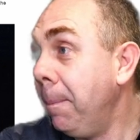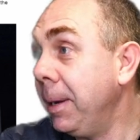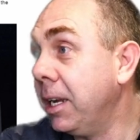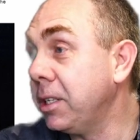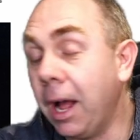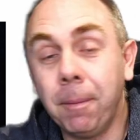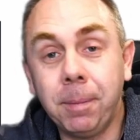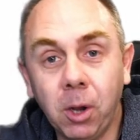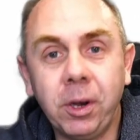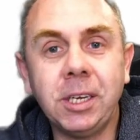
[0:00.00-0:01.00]
because I'll be
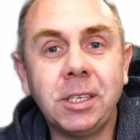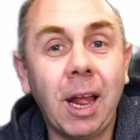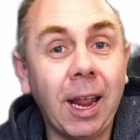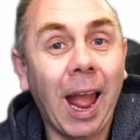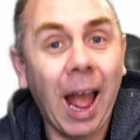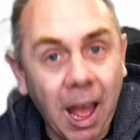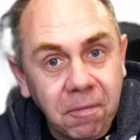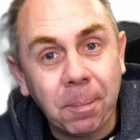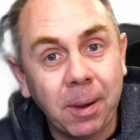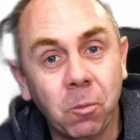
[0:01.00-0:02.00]
honest, I
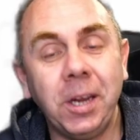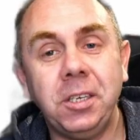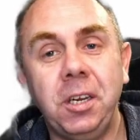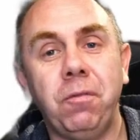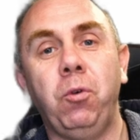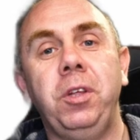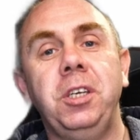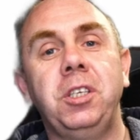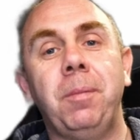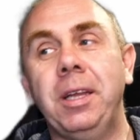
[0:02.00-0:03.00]
have been waiting for this
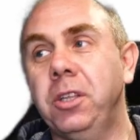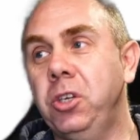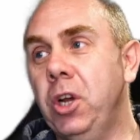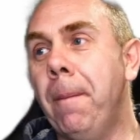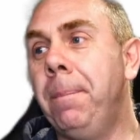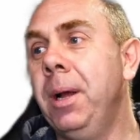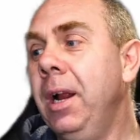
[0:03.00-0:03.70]
to make the jump.